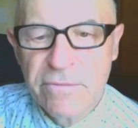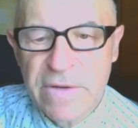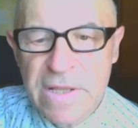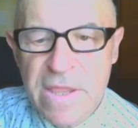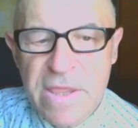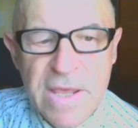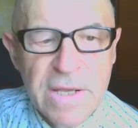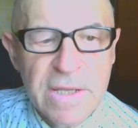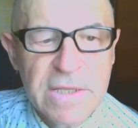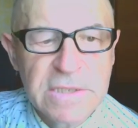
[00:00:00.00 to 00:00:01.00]
when
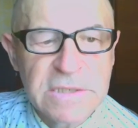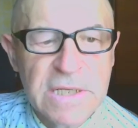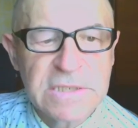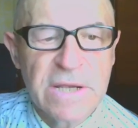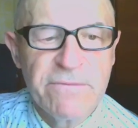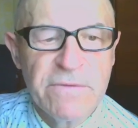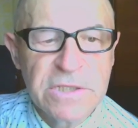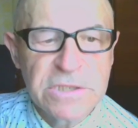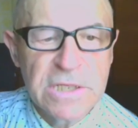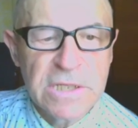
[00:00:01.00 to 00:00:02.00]
there is a
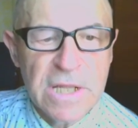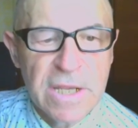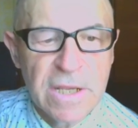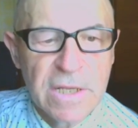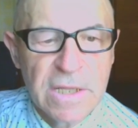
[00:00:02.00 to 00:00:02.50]
sufficiently